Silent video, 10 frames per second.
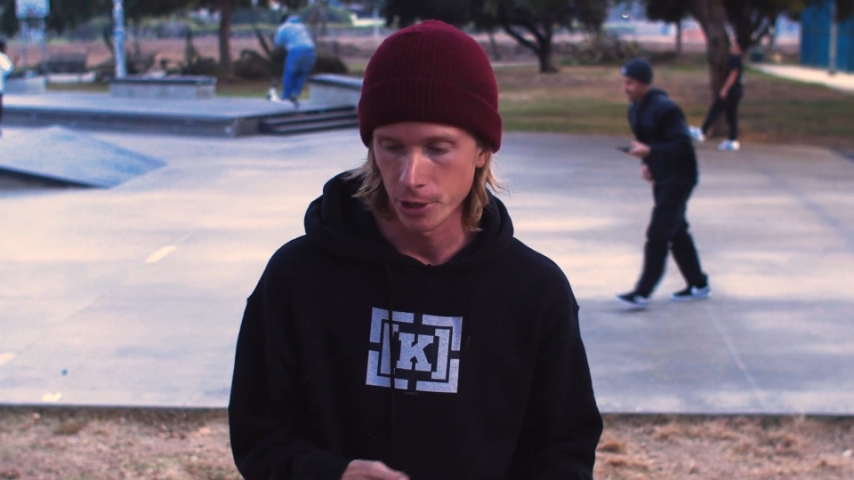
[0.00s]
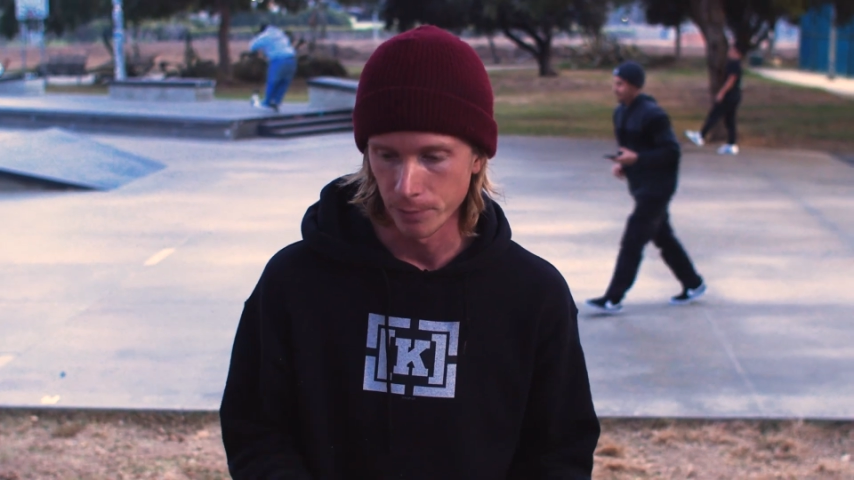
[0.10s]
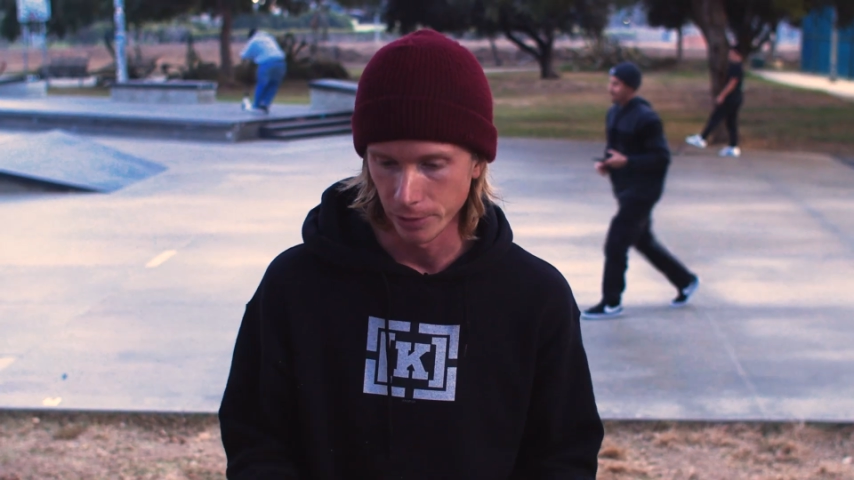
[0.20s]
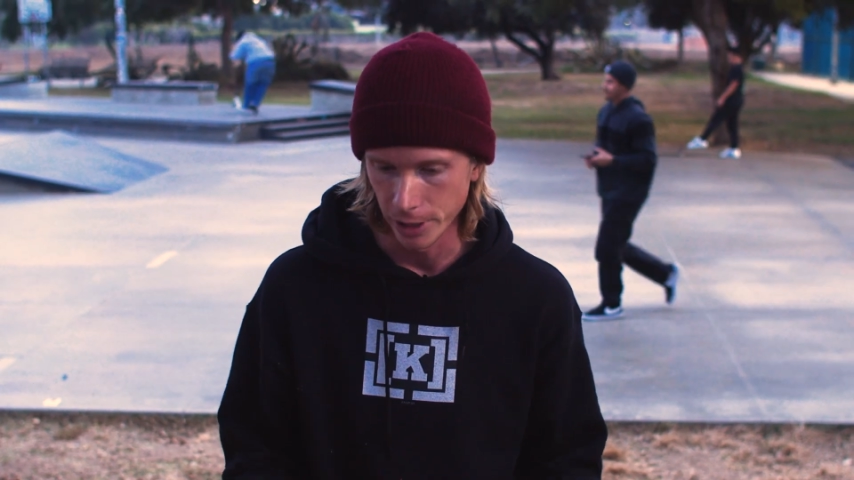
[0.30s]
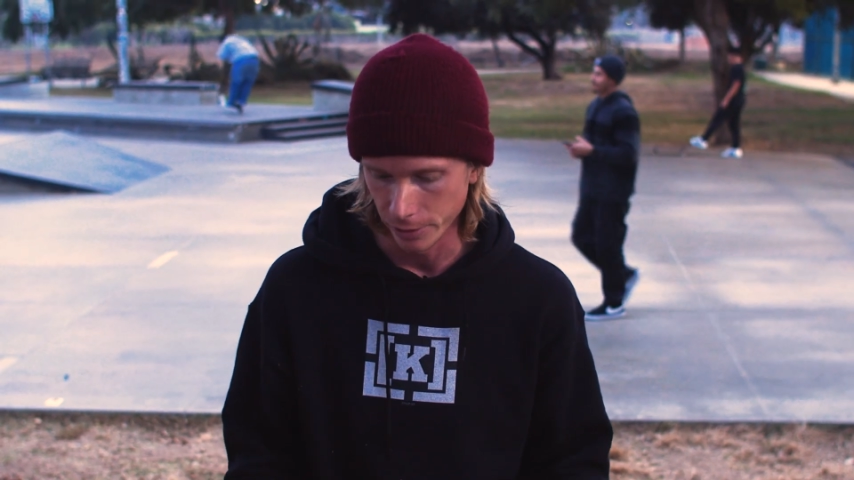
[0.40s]

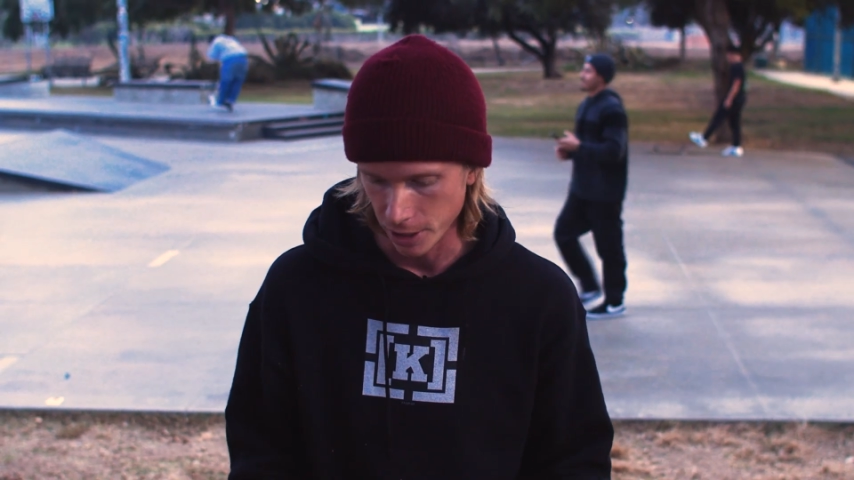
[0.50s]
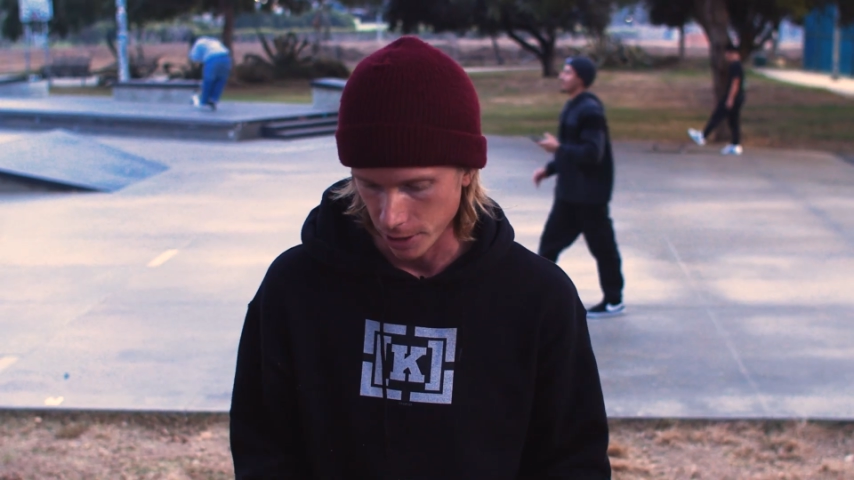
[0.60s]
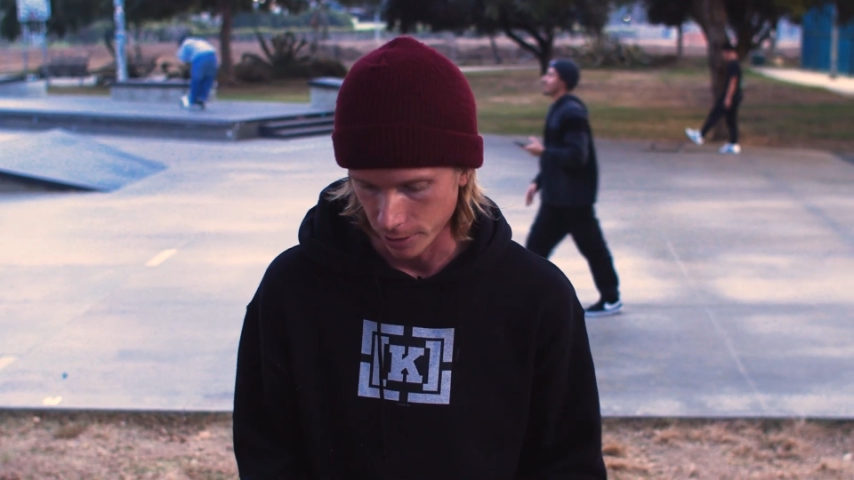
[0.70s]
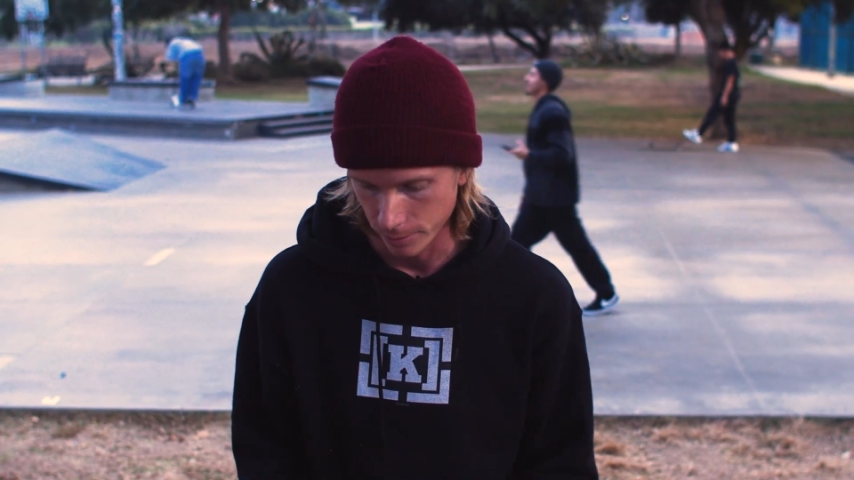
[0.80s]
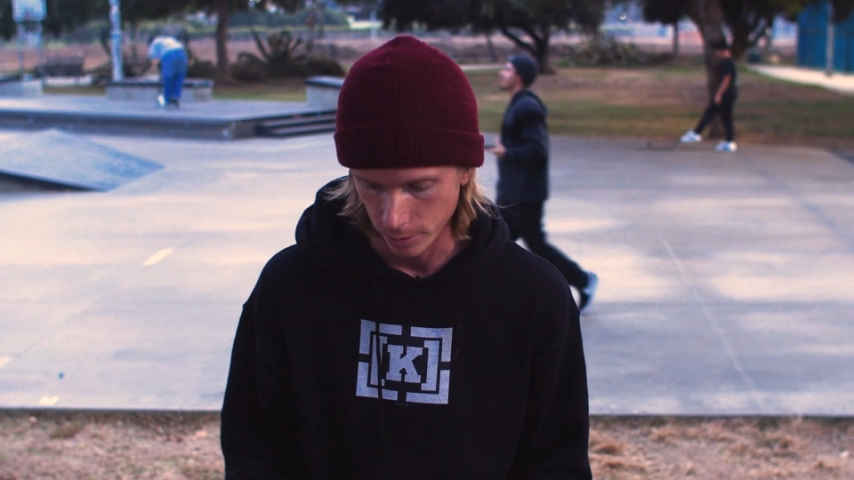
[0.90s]

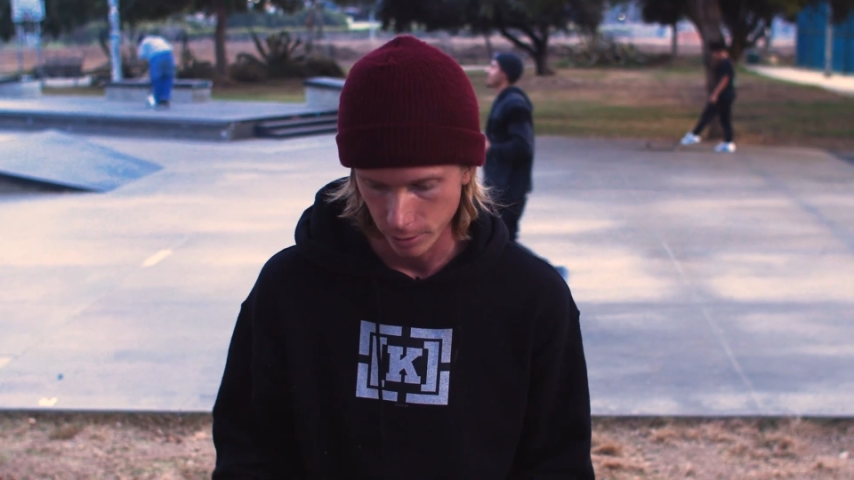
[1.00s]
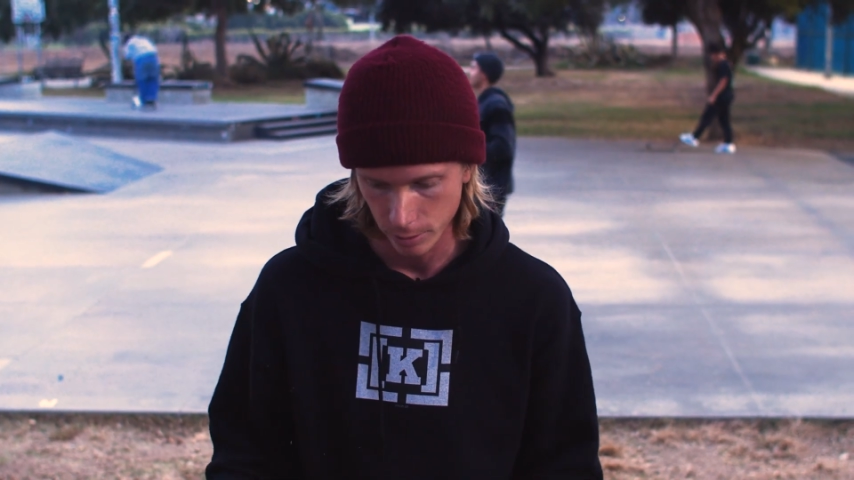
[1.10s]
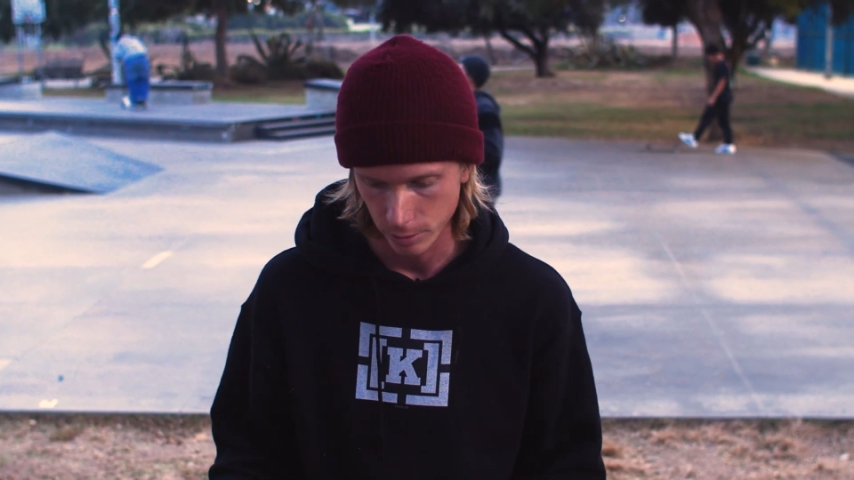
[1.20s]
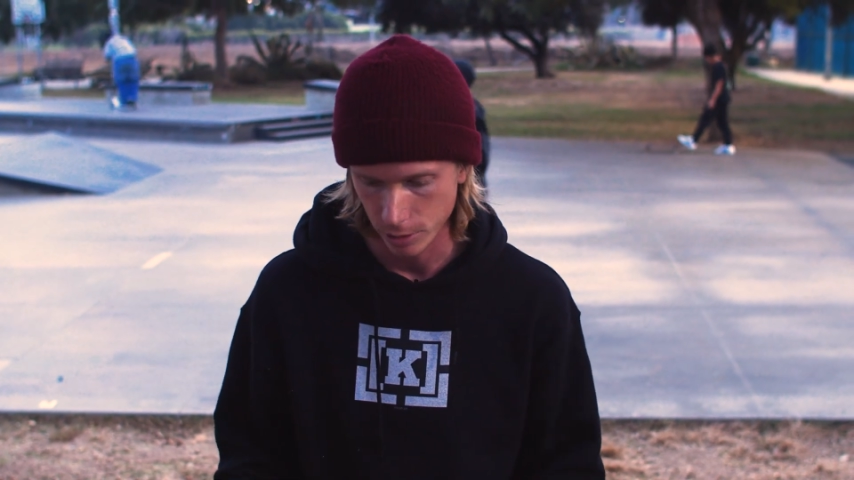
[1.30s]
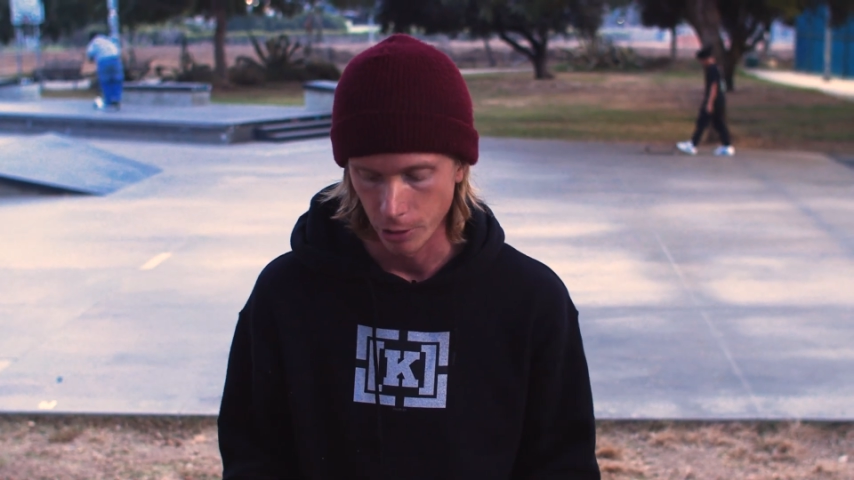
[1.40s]
completely
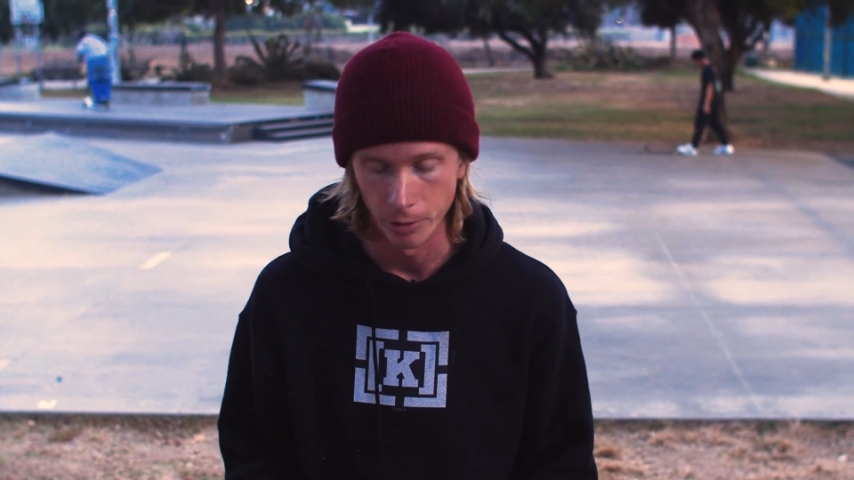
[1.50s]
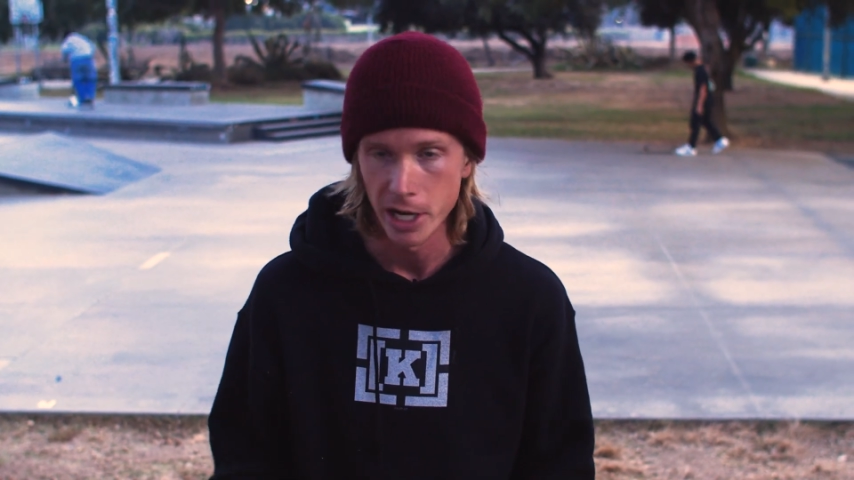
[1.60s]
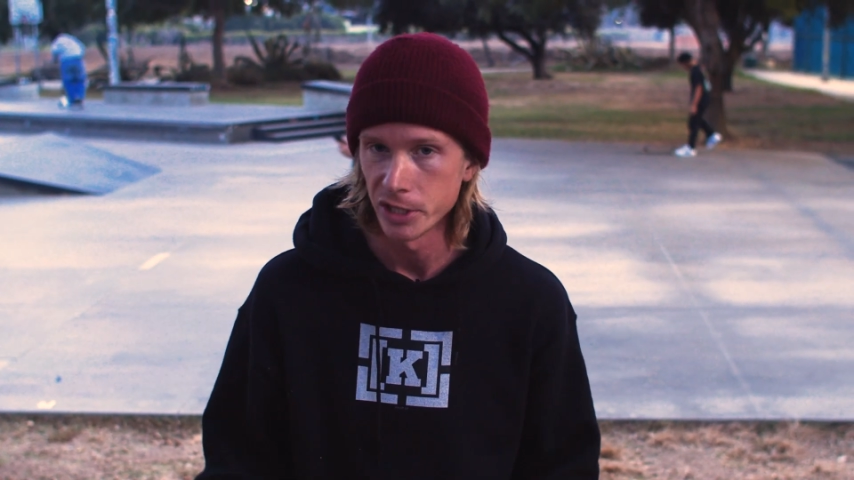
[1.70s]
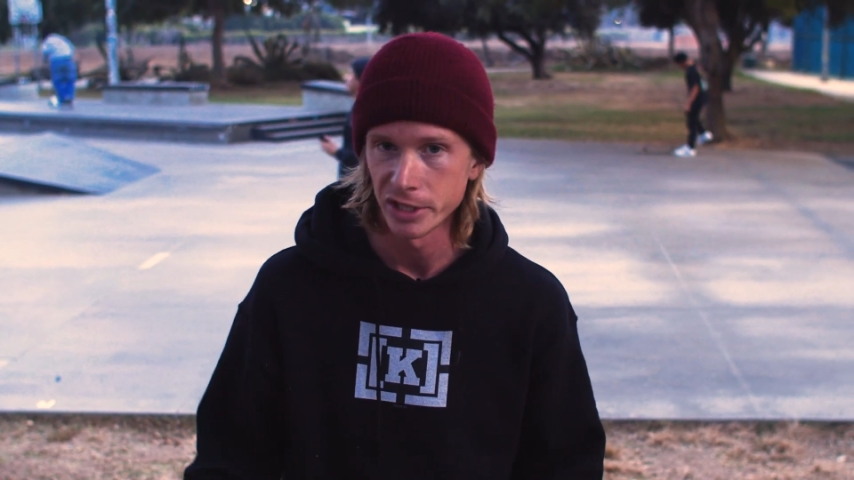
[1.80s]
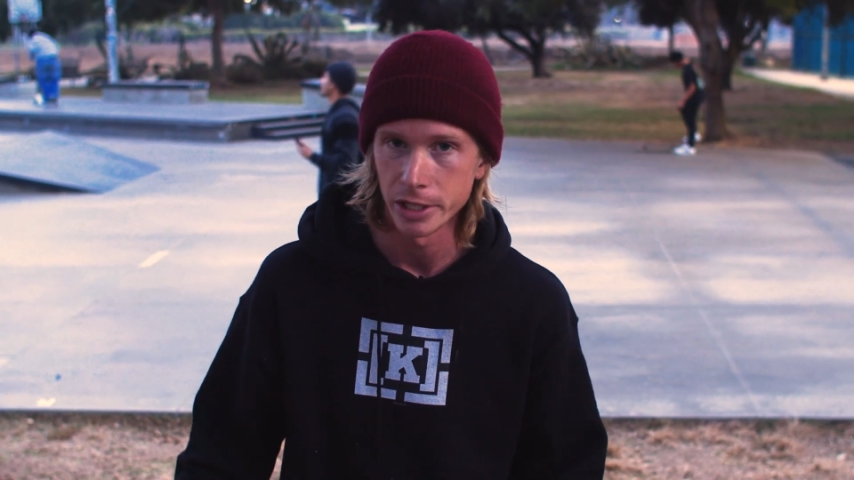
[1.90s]
go
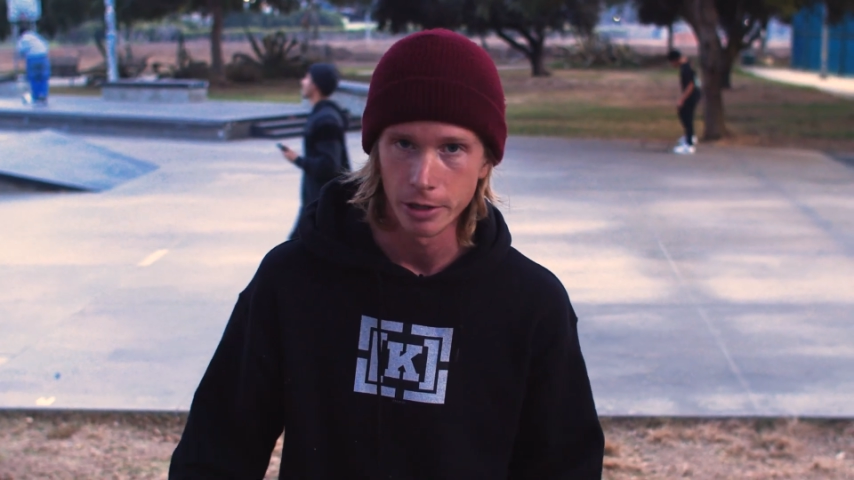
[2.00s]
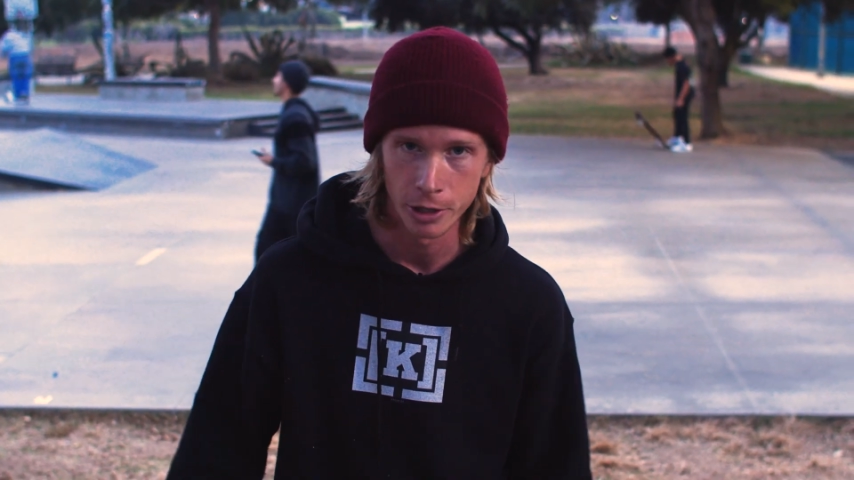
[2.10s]
lazy